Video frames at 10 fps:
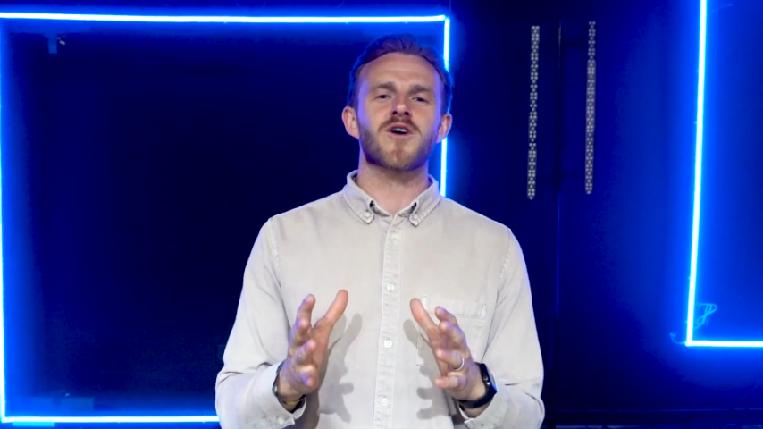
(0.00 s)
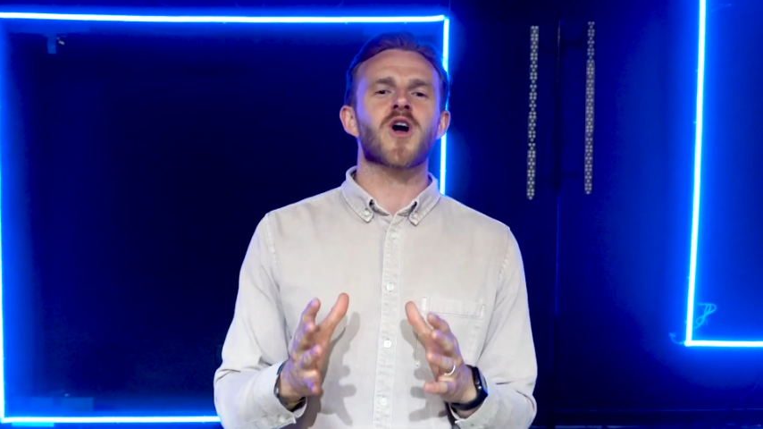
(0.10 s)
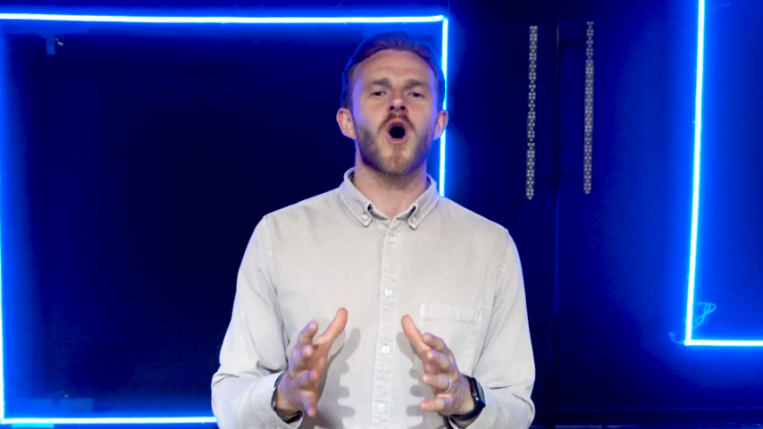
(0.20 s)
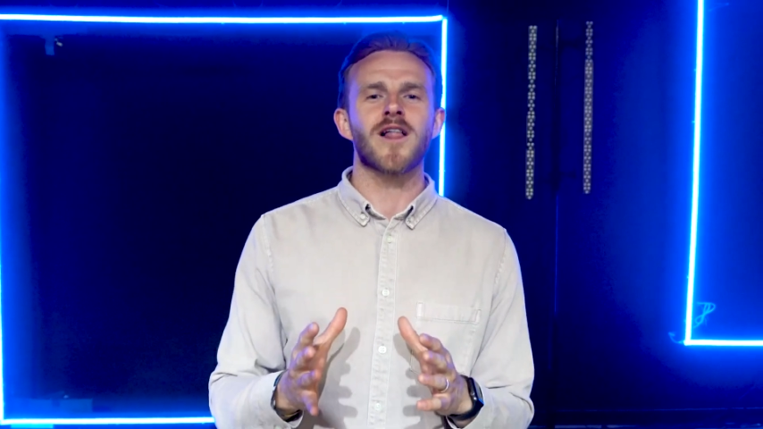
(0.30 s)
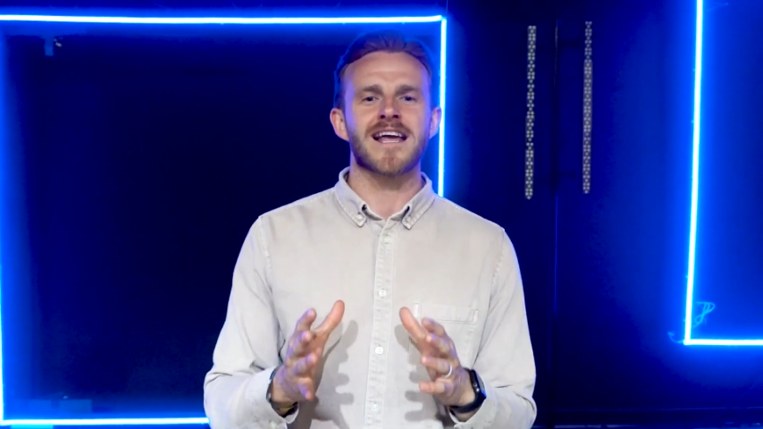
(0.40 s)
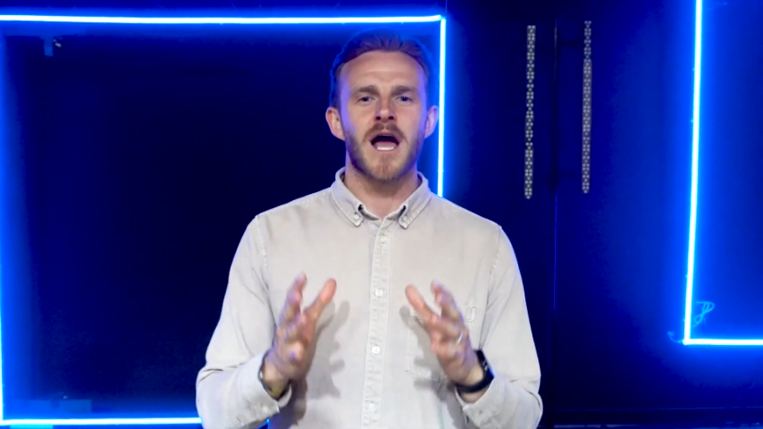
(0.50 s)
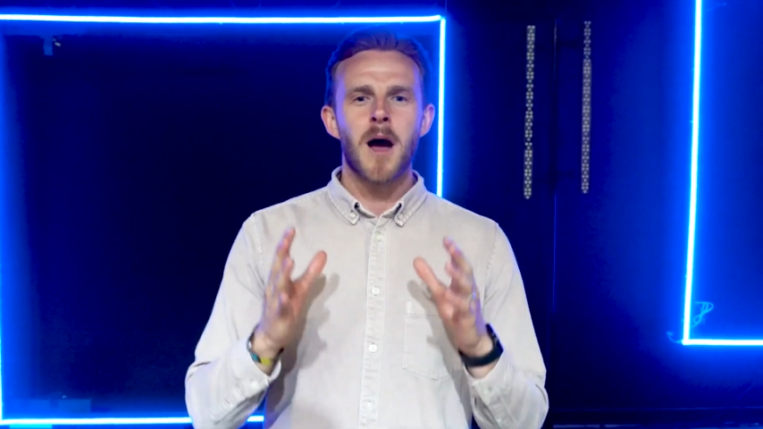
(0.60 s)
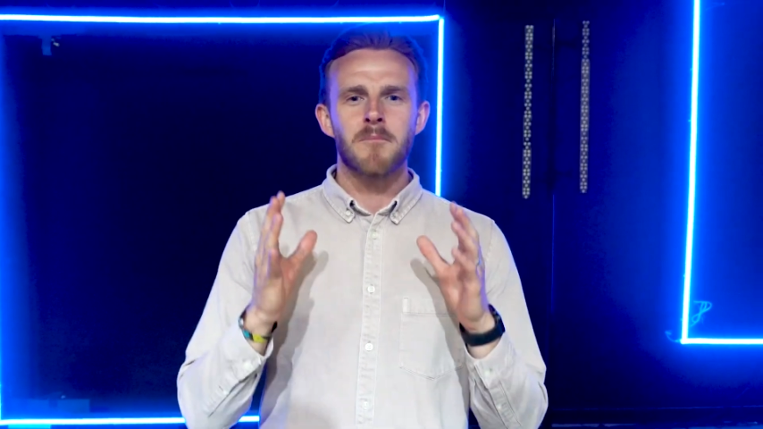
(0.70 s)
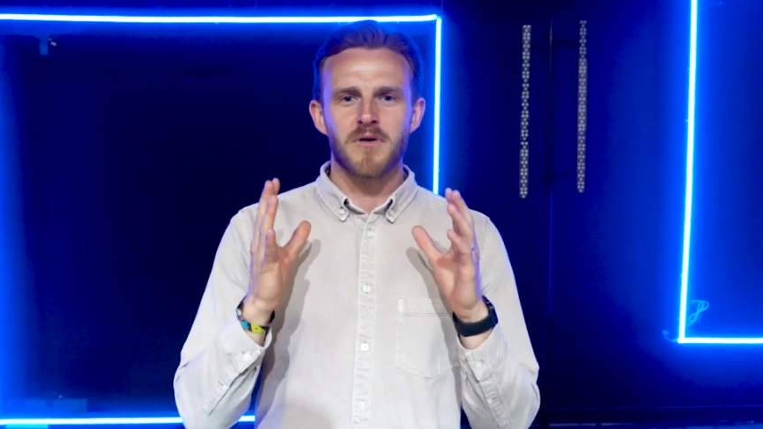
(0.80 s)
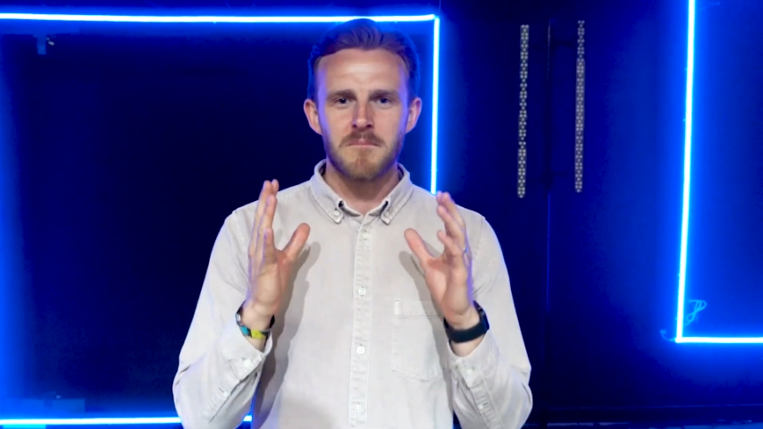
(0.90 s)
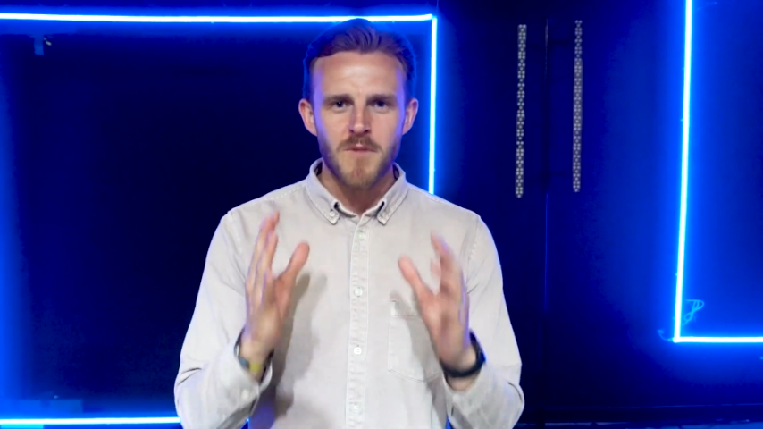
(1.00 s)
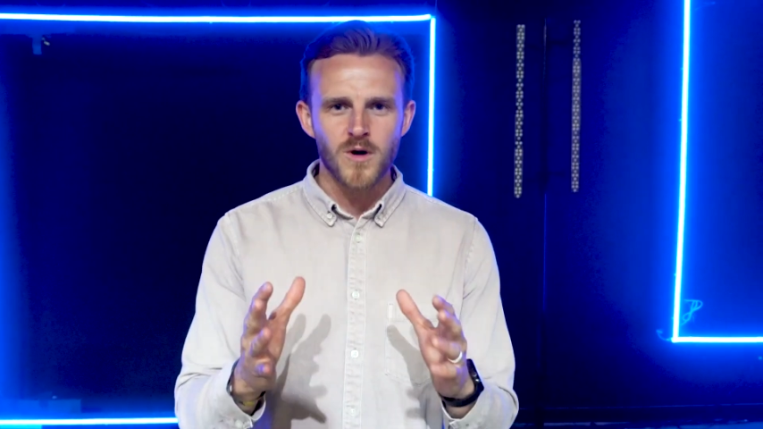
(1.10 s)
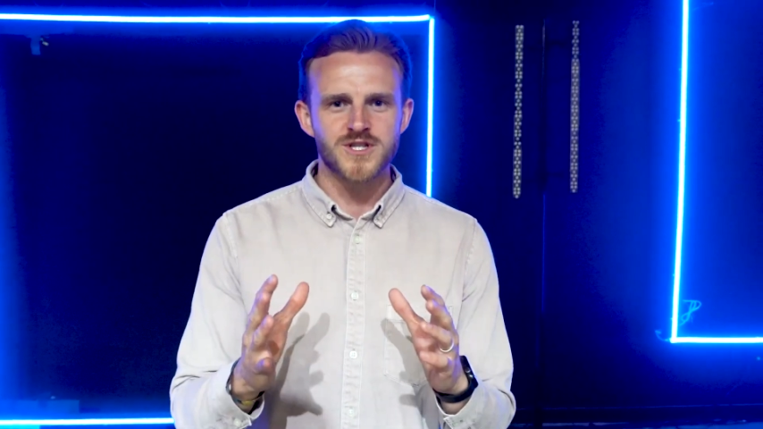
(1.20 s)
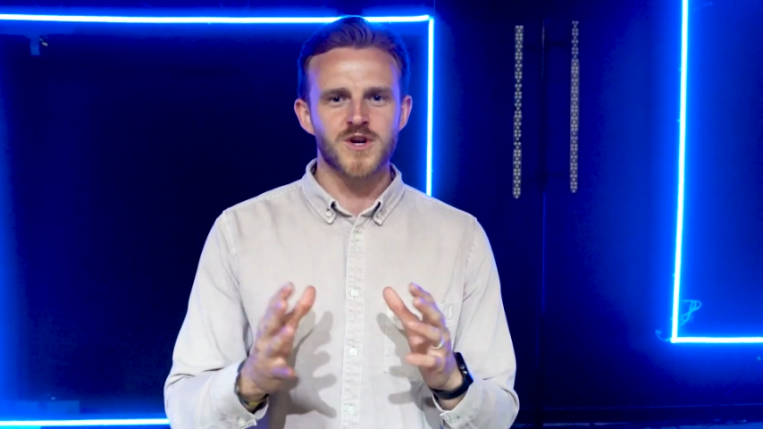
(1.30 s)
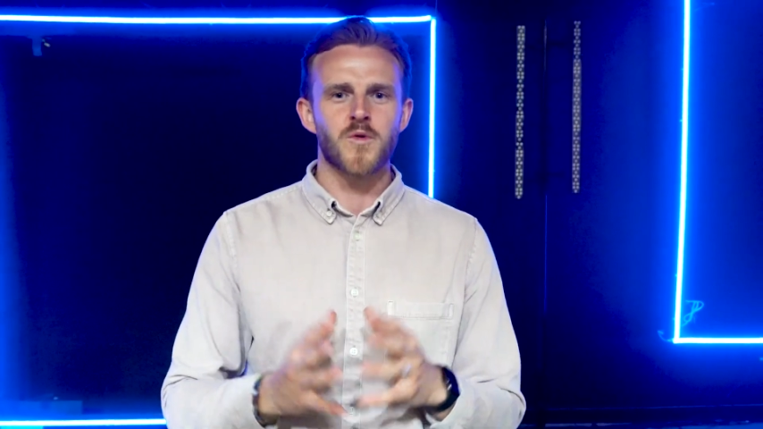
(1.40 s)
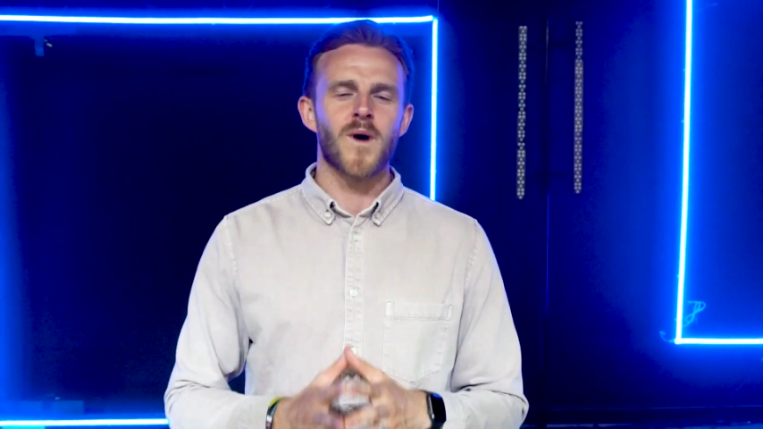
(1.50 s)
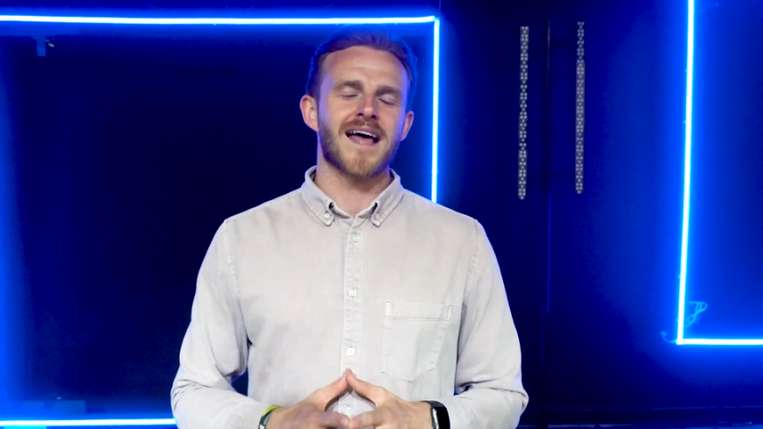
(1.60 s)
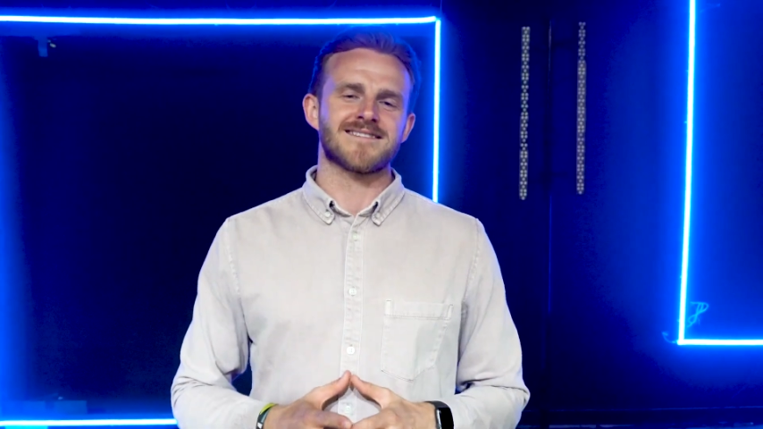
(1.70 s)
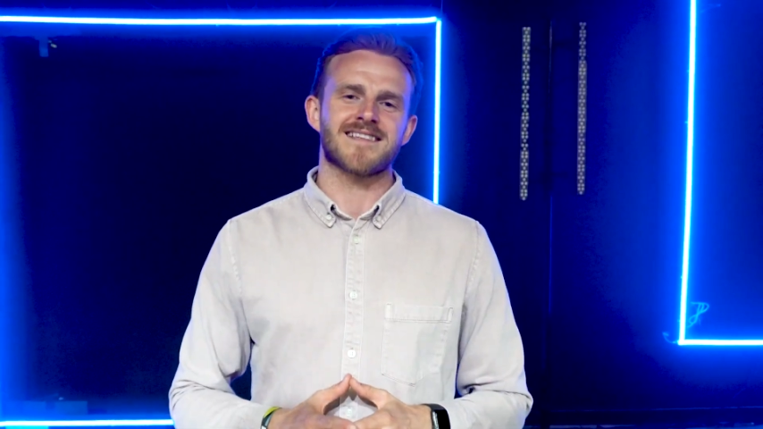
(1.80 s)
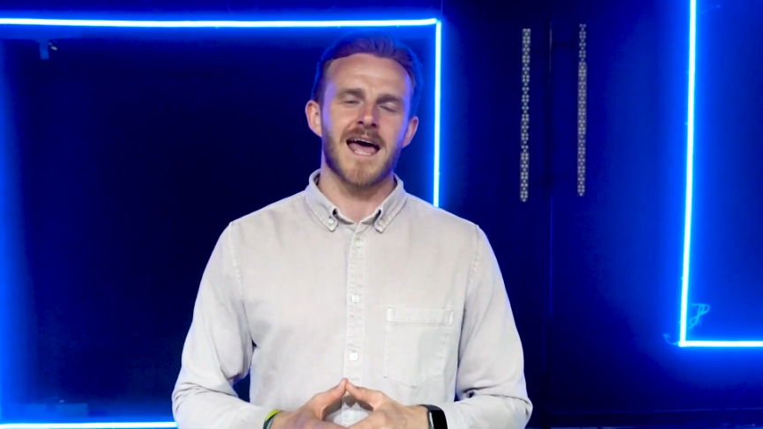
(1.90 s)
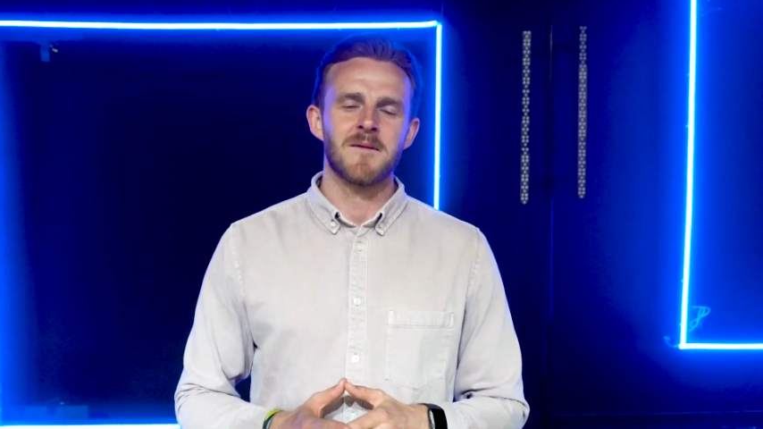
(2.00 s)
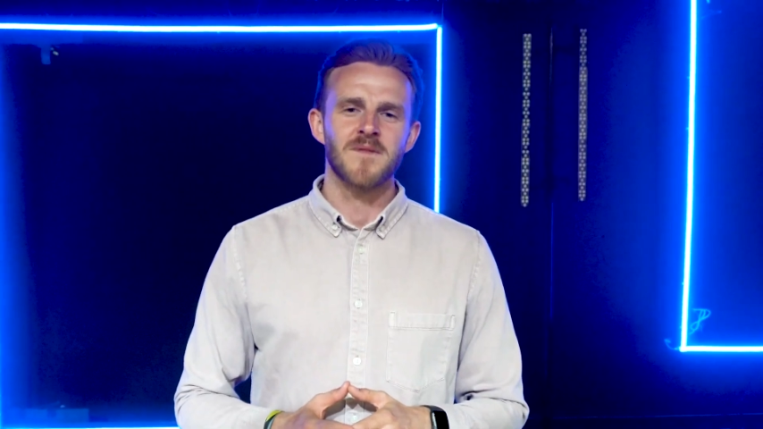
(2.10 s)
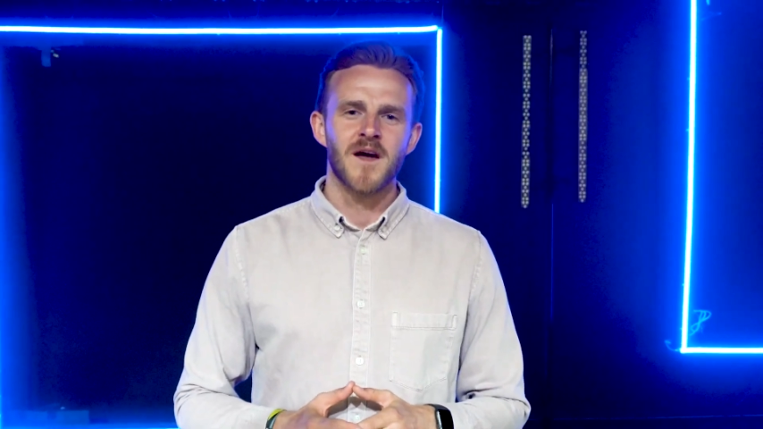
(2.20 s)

calling Promotion Wednesday.